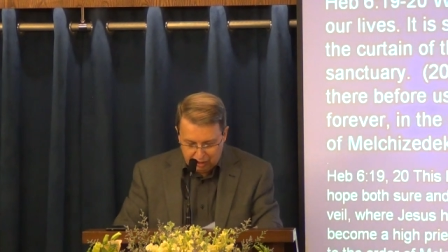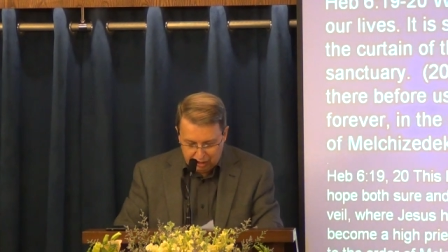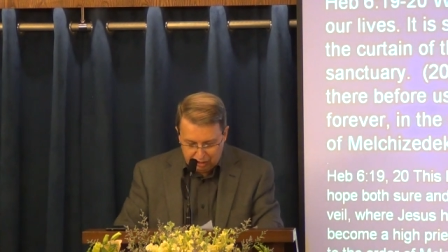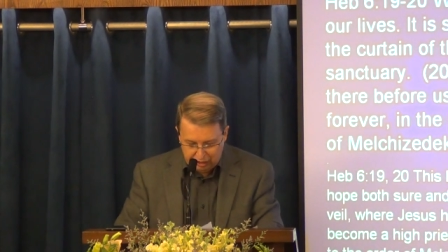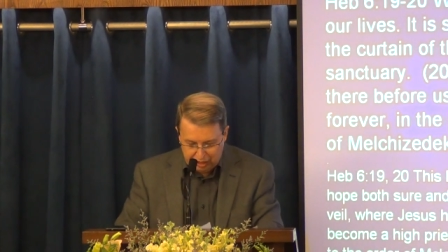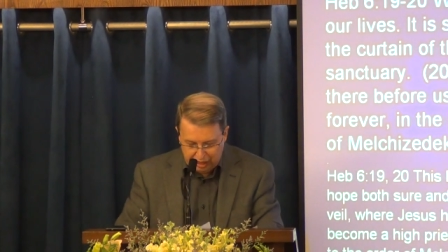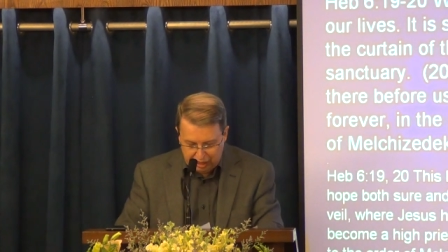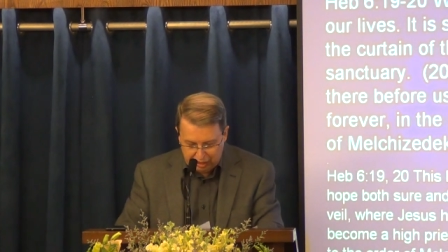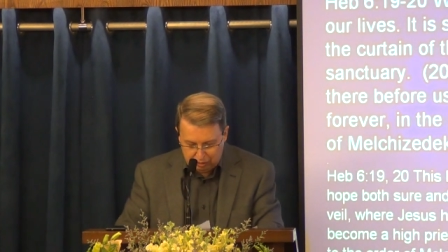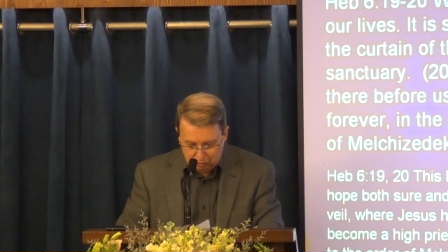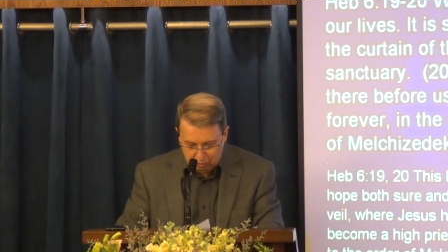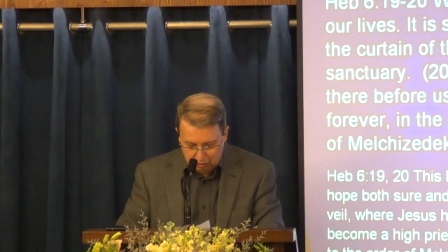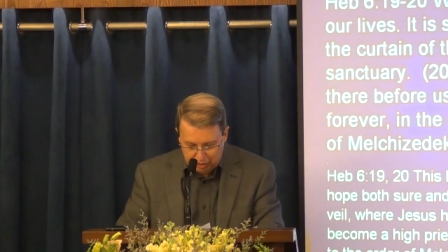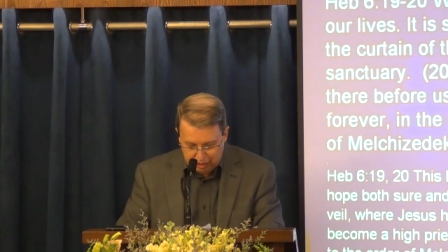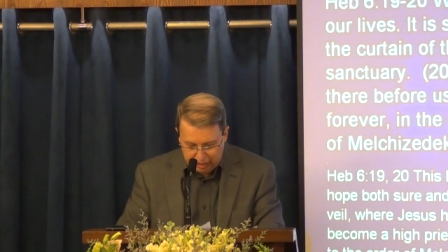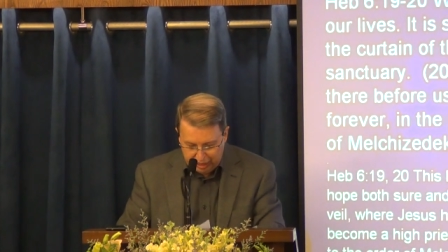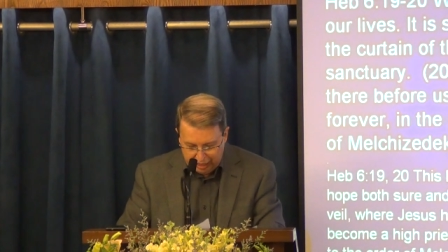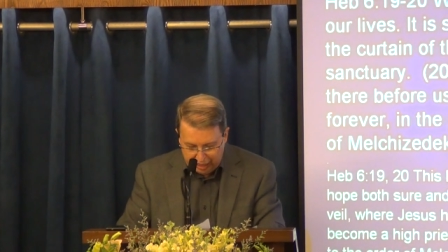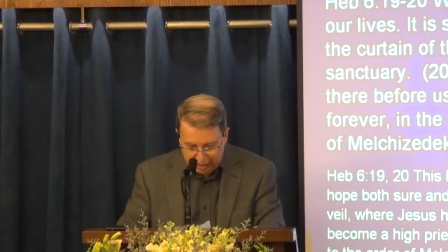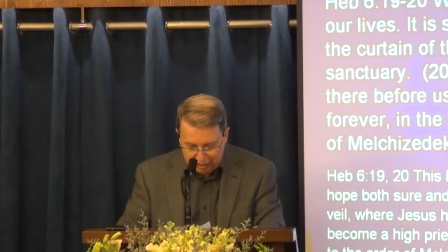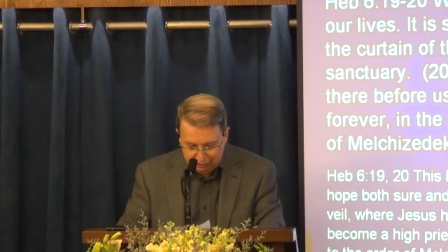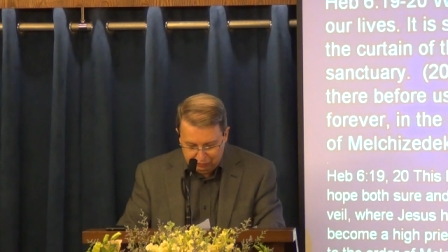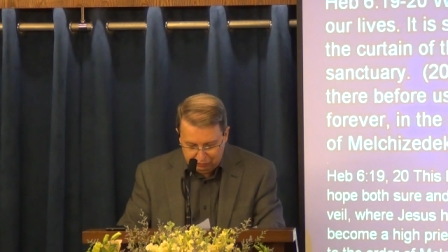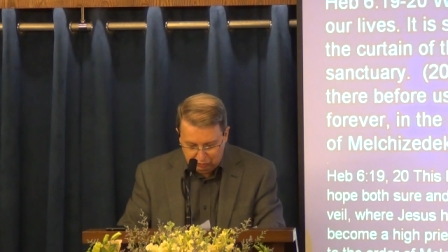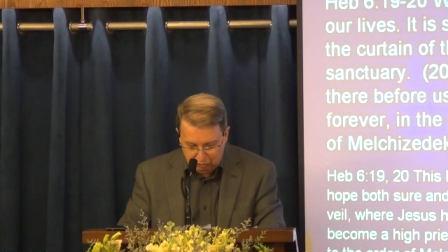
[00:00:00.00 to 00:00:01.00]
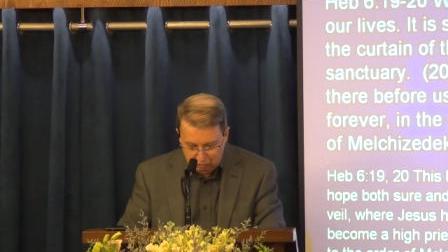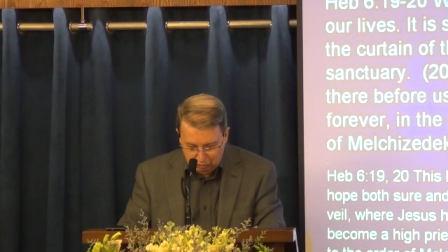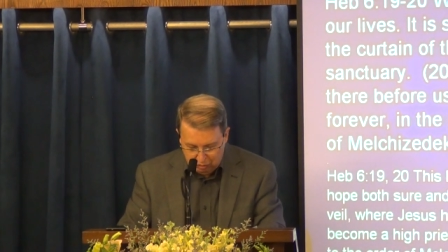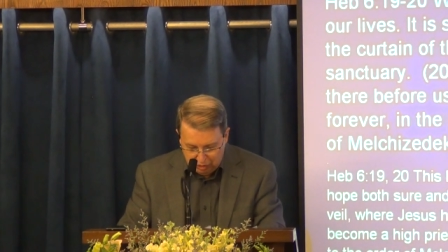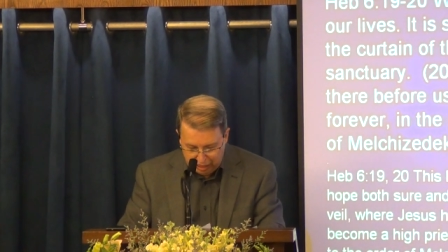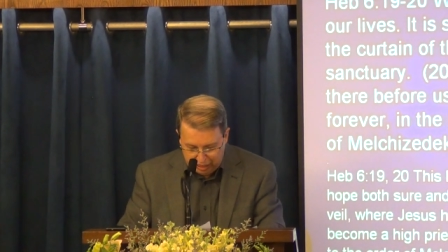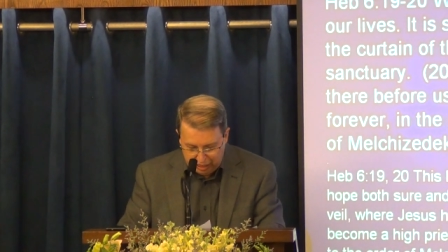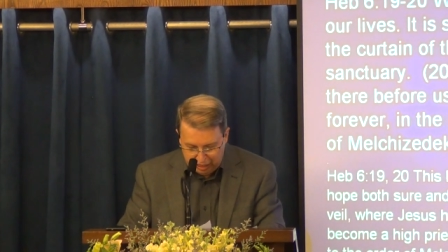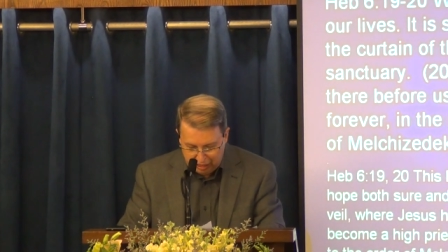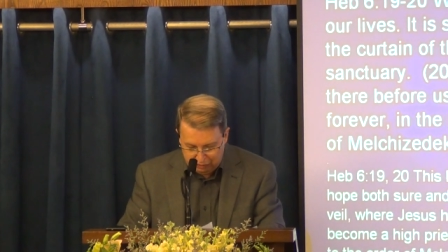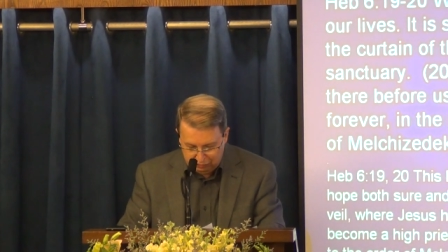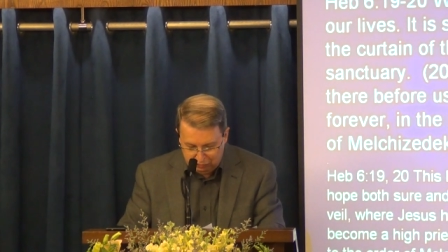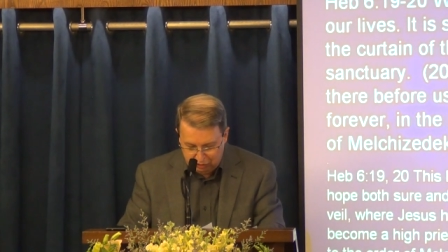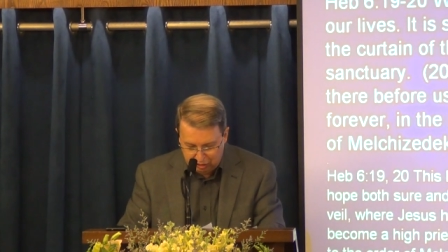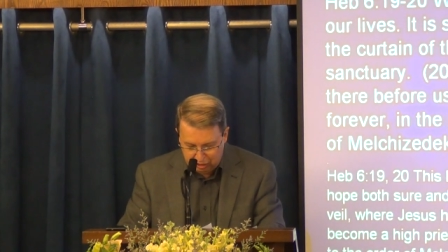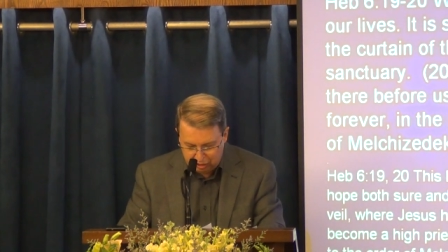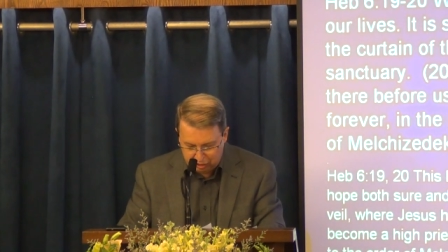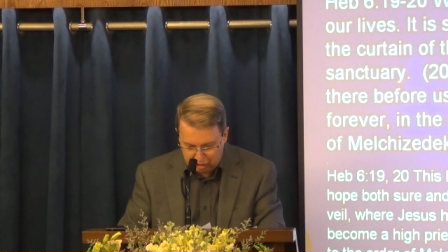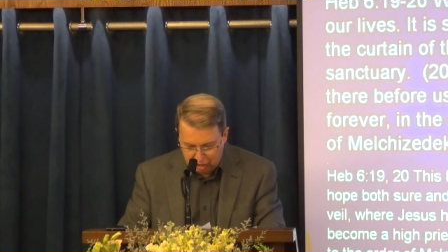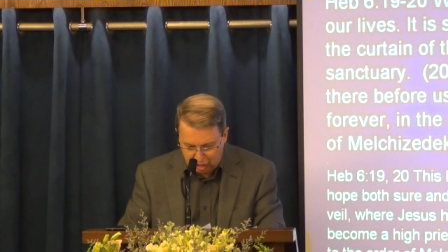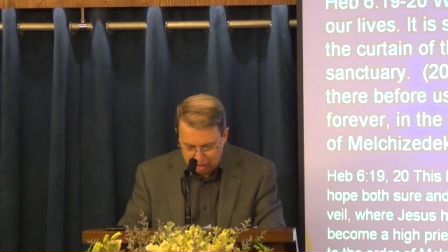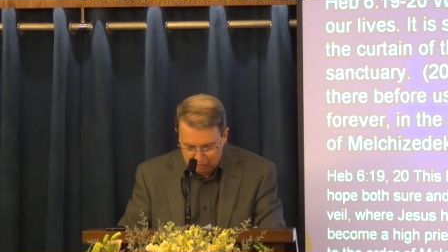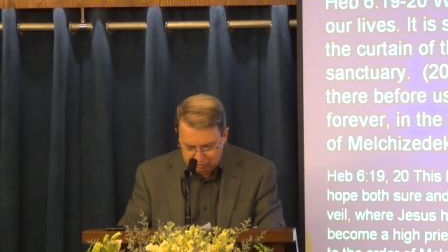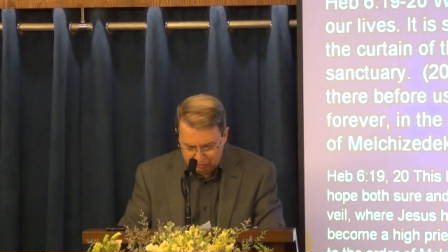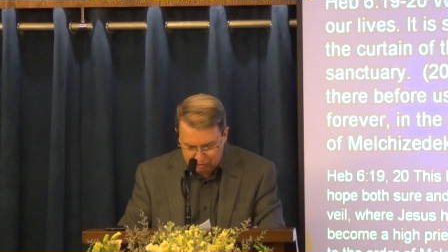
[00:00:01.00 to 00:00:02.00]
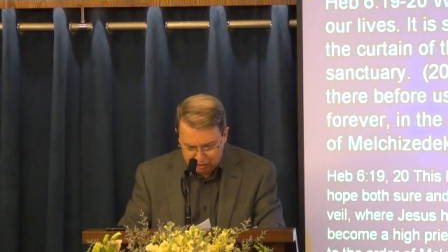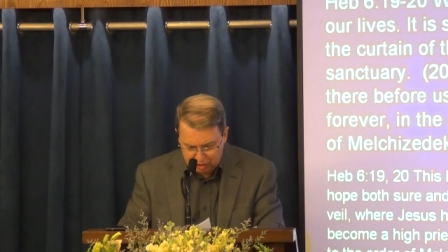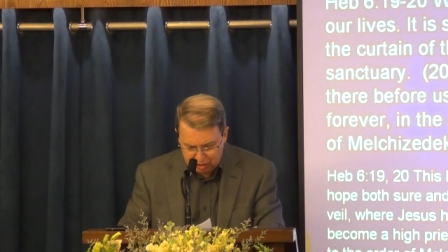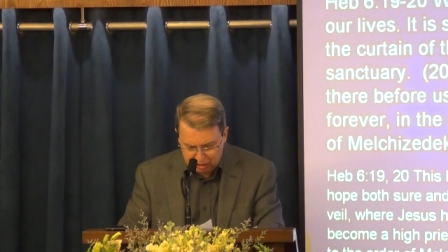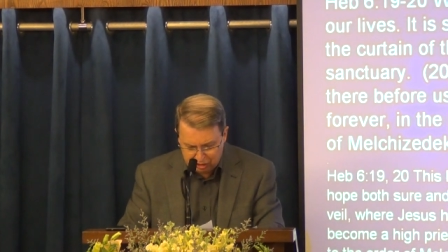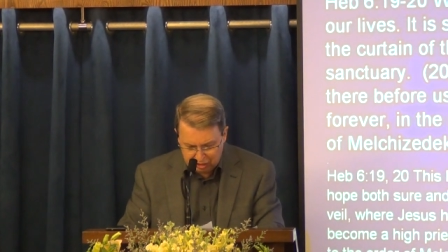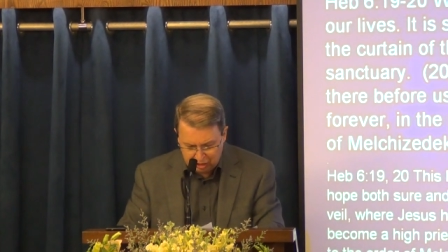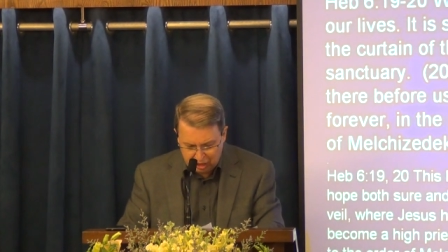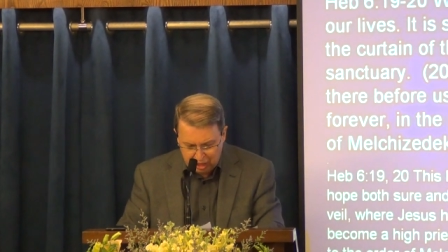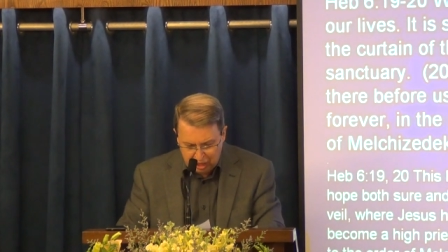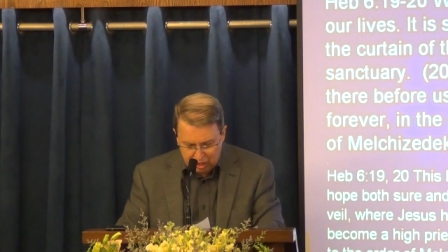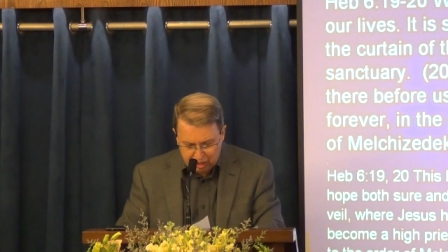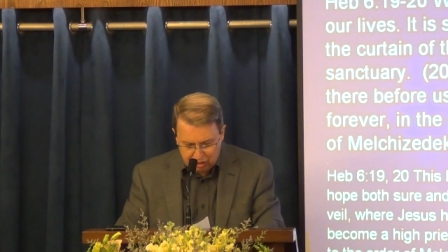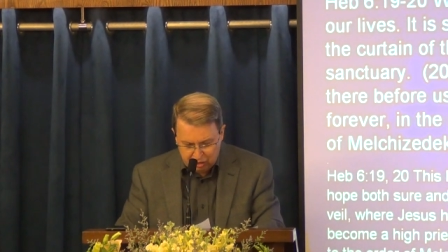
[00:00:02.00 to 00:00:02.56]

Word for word: to have, a confidence.